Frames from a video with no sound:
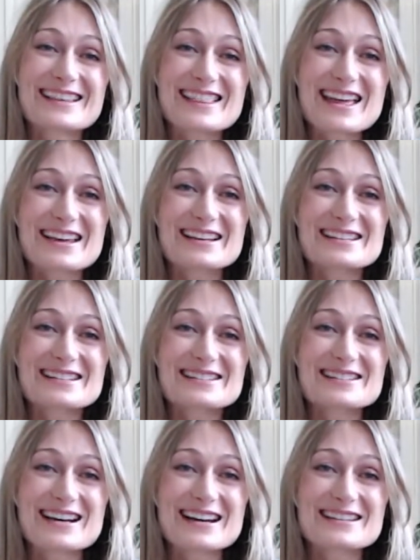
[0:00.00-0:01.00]
Thanks,
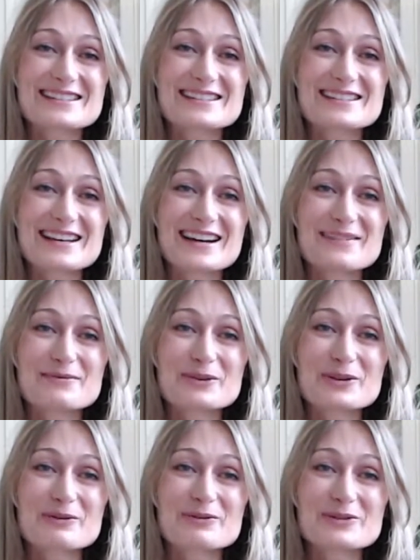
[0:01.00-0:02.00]
Jazz. Yeah, I'm
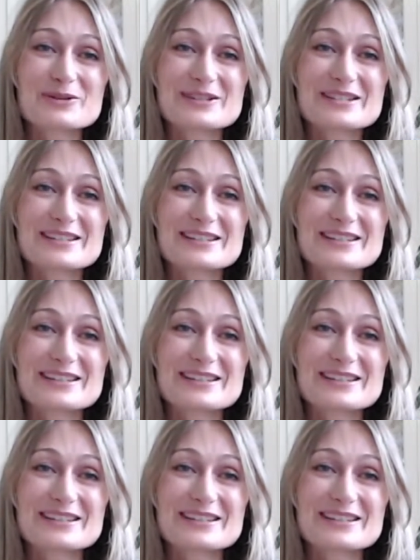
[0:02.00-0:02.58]
looking forward to